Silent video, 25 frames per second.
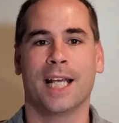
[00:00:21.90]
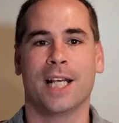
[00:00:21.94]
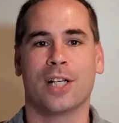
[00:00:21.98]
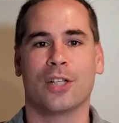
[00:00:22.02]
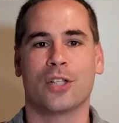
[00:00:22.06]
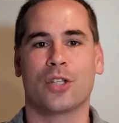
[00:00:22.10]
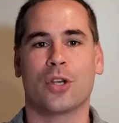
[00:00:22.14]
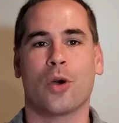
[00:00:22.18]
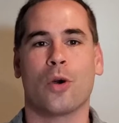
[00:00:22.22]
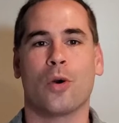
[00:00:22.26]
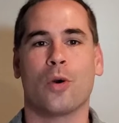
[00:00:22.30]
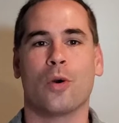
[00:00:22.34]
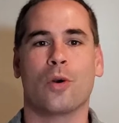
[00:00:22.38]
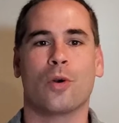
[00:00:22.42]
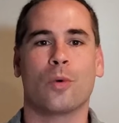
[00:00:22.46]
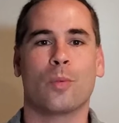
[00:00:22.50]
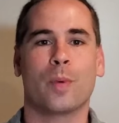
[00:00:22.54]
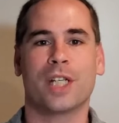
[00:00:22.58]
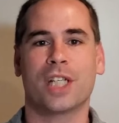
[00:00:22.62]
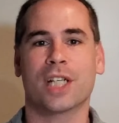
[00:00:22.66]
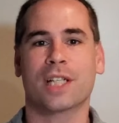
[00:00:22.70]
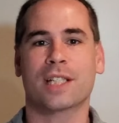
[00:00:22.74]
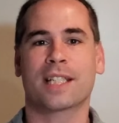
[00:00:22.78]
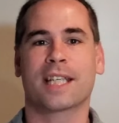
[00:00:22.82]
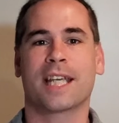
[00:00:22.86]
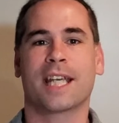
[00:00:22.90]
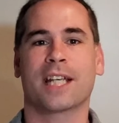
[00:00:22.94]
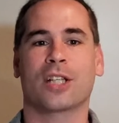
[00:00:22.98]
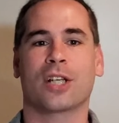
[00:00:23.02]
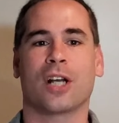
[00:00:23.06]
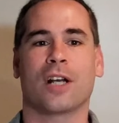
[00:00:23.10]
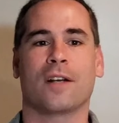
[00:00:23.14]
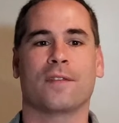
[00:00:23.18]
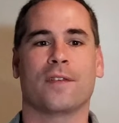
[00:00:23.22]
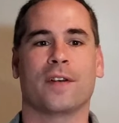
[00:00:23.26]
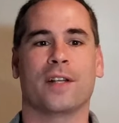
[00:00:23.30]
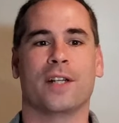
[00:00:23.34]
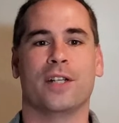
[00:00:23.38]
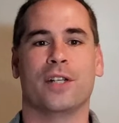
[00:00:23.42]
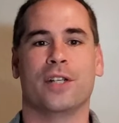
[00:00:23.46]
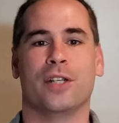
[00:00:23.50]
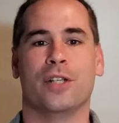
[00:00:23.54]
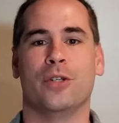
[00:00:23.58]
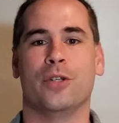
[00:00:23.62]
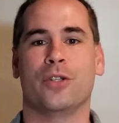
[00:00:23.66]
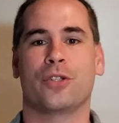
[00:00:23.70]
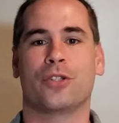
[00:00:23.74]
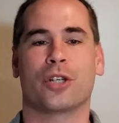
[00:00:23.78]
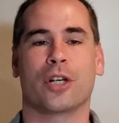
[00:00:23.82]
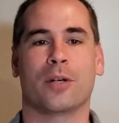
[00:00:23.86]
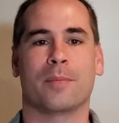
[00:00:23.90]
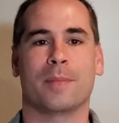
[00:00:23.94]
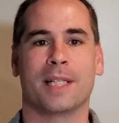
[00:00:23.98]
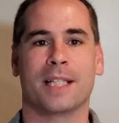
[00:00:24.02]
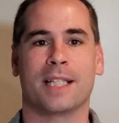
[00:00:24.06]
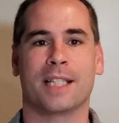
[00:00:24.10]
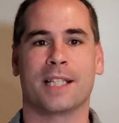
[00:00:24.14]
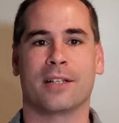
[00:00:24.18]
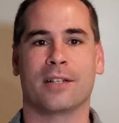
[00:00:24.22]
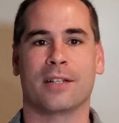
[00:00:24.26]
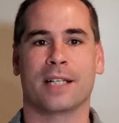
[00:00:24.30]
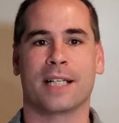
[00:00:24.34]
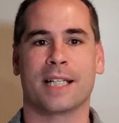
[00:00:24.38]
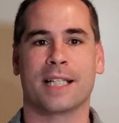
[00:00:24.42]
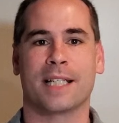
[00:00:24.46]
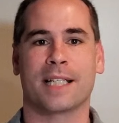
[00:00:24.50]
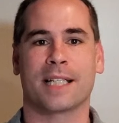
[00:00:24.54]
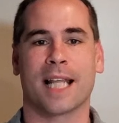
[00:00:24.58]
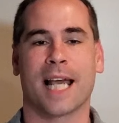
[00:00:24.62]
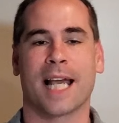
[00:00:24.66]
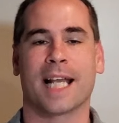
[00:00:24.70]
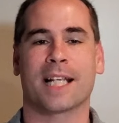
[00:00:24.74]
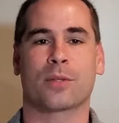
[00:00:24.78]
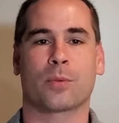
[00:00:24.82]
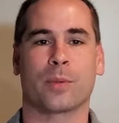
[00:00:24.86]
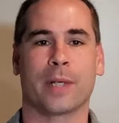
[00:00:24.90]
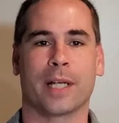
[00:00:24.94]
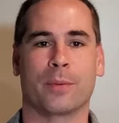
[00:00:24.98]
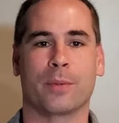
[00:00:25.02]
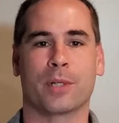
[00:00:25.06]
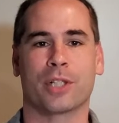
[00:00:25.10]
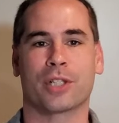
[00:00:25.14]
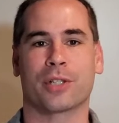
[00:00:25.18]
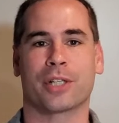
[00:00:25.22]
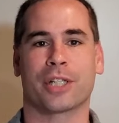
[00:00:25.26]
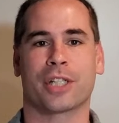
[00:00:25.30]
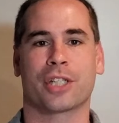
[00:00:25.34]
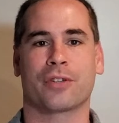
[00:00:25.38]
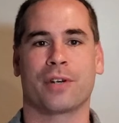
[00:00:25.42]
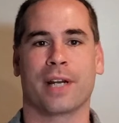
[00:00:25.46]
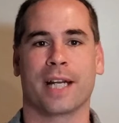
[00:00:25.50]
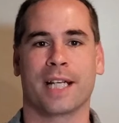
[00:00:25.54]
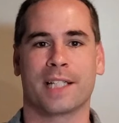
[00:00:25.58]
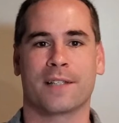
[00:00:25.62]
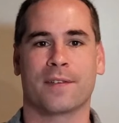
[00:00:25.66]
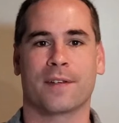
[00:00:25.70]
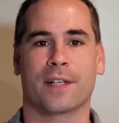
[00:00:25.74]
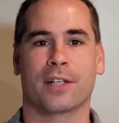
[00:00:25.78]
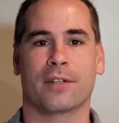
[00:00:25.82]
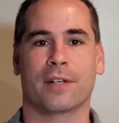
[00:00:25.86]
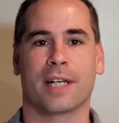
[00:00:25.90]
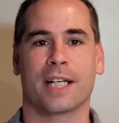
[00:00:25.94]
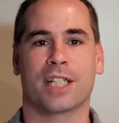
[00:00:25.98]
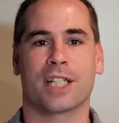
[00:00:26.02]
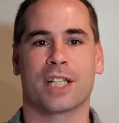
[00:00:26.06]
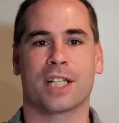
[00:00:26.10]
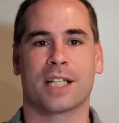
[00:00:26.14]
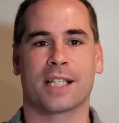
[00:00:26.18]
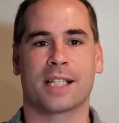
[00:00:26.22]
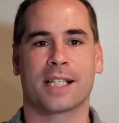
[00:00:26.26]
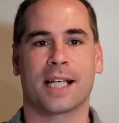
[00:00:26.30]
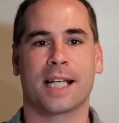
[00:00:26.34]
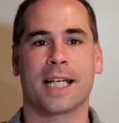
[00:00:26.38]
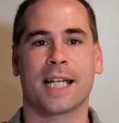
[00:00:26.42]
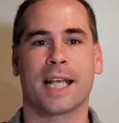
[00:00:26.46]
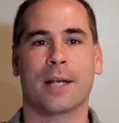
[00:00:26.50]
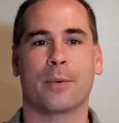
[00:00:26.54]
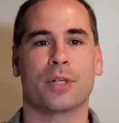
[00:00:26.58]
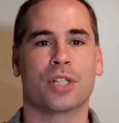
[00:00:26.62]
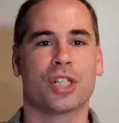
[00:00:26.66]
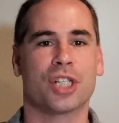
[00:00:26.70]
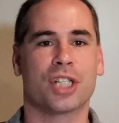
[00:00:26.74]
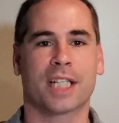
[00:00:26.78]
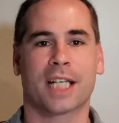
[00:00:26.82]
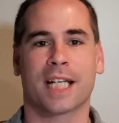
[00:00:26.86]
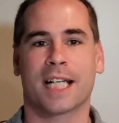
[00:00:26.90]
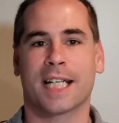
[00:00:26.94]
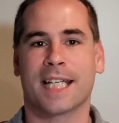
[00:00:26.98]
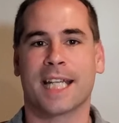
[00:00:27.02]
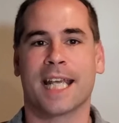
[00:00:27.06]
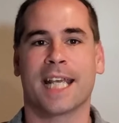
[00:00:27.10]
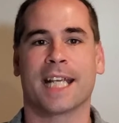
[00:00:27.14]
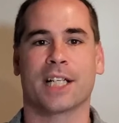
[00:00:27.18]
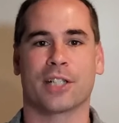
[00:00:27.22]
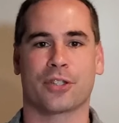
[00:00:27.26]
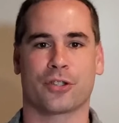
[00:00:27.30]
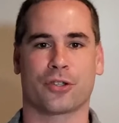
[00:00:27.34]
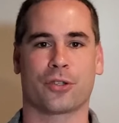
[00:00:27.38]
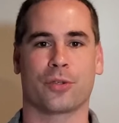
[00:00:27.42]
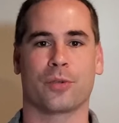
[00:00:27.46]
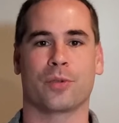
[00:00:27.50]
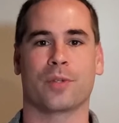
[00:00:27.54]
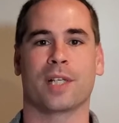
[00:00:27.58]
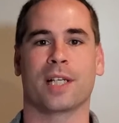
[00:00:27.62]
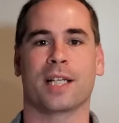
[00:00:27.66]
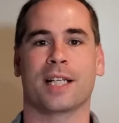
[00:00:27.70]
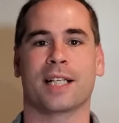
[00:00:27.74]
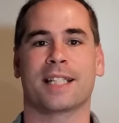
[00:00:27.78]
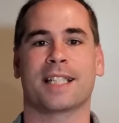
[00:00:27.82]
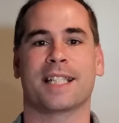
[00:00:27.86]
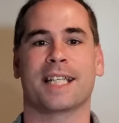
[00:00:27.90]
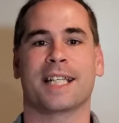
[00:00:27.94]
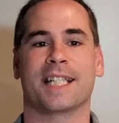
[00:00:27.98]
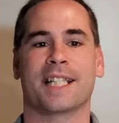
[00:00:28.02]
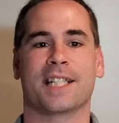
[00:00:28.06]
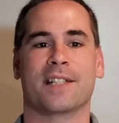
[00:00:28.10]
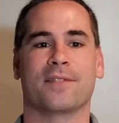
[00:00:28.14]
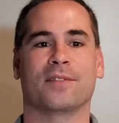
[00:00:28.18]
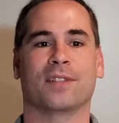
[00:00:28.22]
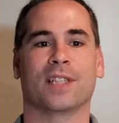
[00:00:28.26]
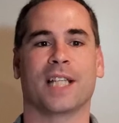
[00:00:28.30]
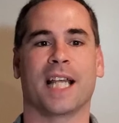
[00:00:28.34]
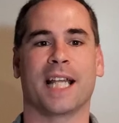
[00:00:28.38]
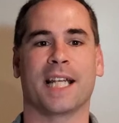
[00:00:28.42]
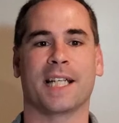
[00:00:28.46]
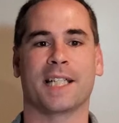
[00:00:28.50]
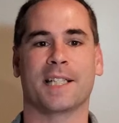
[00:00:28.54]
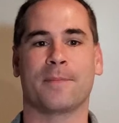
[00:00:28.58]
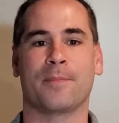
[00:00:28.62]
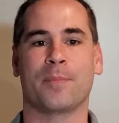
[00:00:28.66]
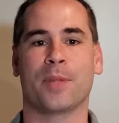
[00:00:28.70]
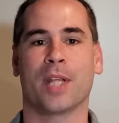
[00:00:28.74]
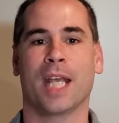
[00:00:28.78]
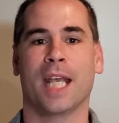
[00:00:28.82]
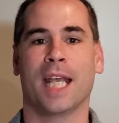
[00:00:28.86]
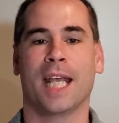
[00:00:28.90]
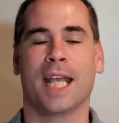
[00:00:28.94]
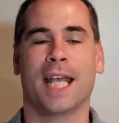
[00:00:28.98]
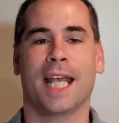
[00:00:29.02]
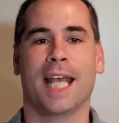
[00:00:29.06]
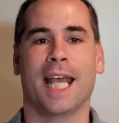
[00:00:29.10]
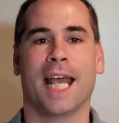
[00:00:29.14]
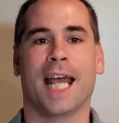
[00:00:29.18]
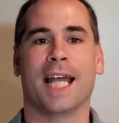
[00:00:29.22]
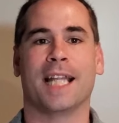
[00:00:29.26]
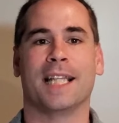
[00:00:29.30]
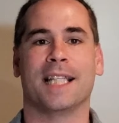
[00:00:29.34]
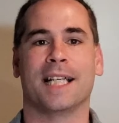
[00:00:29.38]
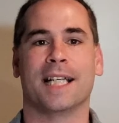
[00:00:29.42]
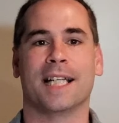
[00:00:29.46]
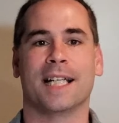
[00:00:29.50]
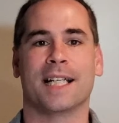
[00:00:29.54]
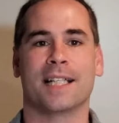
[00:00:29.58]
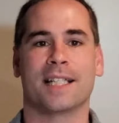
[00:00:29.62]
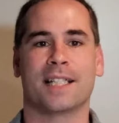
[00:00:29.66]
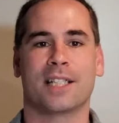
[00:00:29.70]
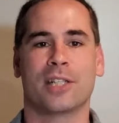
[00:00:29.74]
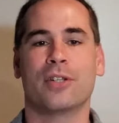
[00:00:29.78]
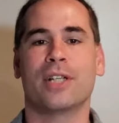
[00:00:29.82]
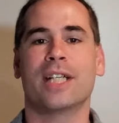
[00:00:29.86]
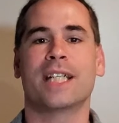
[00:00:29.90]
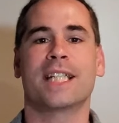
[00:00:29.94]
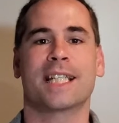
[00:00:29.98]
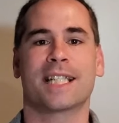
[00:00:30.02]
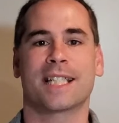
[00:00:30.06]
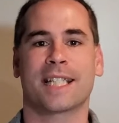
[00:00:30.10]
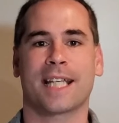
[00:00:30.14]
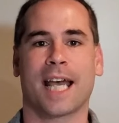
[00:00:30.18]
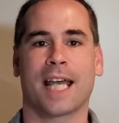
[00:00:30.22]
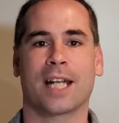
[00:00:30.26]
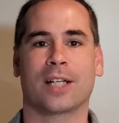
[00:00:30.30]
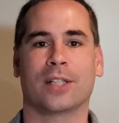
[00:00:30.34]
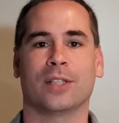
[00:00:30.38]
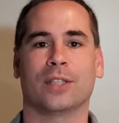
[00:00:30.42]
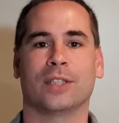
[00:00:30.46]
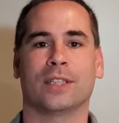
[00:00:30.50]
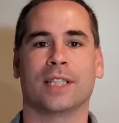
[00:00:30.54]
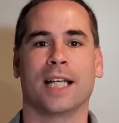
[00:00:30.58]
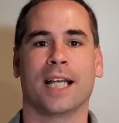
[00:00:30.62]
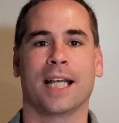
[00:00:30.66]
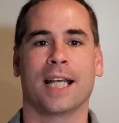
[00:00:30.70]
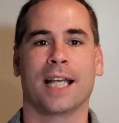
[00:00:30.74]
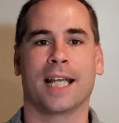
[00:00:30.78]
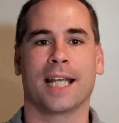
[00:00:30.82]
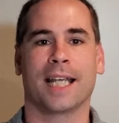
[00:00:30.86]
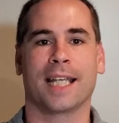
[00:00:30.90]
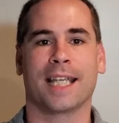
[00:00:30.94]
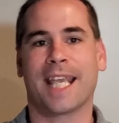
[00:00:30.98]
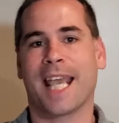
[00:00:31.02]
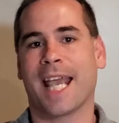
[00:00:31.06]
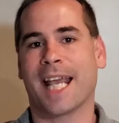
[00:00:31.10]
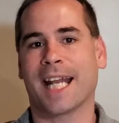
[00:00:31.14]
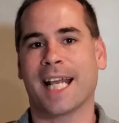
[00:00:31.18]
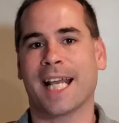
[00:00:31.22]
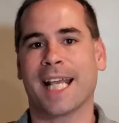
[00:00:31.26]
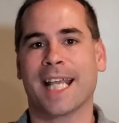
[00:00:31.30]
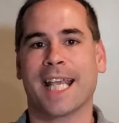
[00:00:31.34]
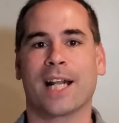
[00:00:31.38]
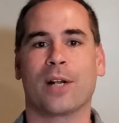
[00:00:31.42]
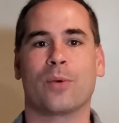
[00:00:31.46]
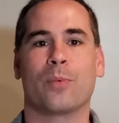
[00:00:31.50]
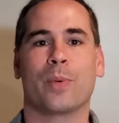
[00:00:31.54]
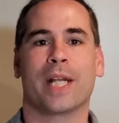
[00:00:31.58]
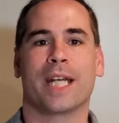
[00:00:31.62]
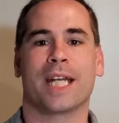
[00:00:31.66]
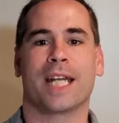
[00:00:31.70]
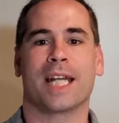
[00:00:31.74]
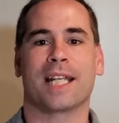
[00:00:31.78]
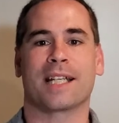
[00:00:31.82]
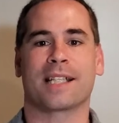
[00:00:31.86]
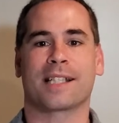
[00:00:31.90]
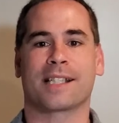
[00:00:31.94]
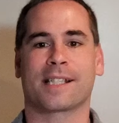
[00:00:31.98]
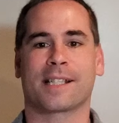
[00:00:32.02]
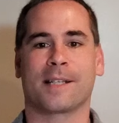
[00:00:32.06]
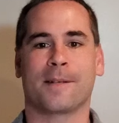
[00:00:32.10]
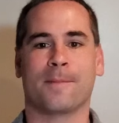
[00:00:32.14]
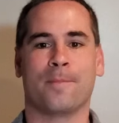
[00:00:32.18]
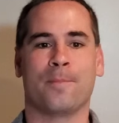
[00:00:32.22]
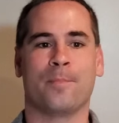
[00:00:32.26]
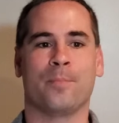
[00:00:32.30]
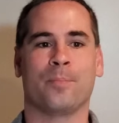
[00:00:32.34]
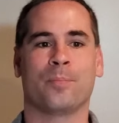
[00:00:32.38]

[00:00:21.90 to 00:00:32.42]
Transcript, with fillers: So we just kicked off a new sermon series last week, which was Transfiguration Sunday, which is going to take us through the season of Lent, and the series is titled can I Get a Witness?